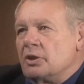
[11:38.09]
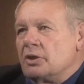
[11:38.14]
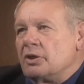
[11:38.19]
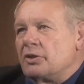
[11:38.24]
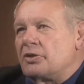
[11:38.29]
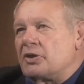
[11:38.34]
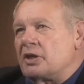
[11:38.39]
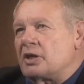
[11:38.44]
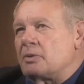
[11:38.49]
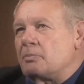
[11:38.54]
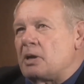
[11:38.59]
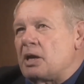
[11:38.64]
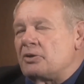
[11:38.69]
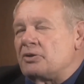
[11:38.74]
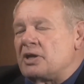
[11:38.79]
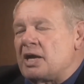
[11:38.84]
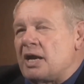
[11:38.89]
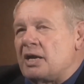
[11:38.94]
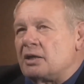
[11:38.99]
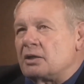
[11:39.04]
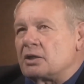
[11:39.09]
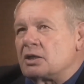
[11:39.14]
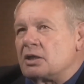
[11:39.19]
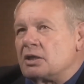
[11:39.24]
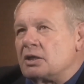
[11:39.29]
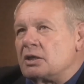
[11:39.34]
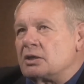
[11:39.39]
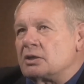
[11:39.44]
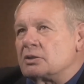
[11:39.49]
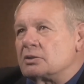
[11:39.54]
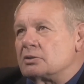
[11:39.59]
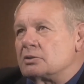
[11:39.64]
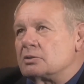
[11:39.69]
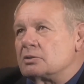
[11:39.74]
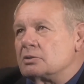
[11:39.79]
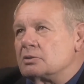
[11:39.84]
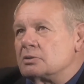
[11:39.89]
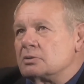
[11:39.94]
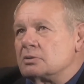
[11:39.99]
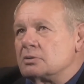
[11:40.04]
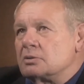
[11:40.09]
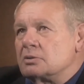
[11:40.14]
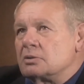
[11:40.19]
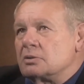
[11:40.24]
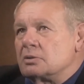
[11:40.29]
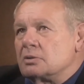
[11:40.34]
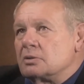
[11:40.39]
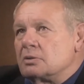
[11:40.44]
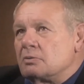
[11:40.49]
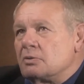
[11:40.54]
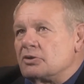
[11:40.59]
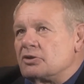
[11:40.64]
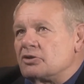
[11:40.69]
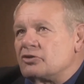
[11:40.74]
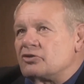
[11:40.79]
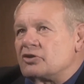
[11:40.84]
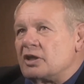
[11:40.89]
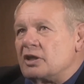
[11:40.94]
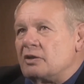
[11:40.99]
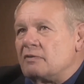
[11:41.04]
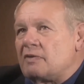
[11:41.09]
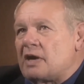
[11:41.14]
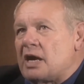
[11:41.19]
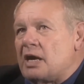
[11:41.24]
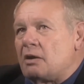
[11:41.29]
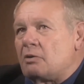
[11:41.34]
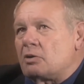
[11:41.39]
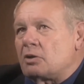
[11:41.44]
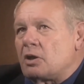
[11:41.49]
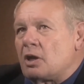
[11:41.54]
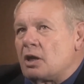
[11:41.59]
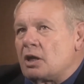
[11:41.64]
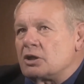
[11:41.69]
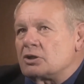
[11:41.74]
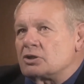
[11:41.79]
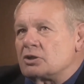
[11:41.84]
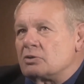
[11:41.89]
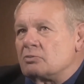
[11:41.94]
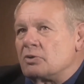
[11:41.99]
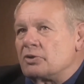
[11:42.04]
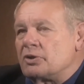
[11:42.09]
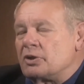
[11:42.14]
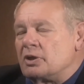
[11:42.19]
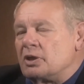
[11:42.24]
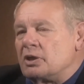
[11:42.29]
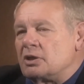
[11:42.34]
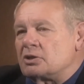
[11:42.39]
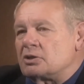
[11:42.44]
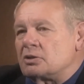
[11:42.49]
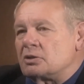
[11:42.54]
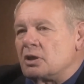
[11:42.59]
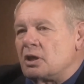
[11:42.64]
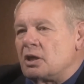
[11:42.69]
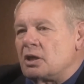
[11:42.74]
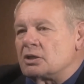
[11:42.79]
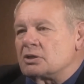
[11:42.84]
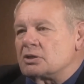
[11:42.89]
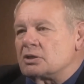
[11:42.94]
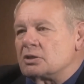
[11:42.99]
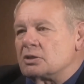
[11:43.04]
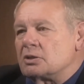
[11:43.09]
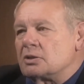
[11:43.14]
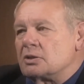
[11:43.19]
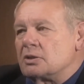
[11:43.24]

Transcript: You think about Niall Kinnick, what the state of Iowa lost and what the nation lost.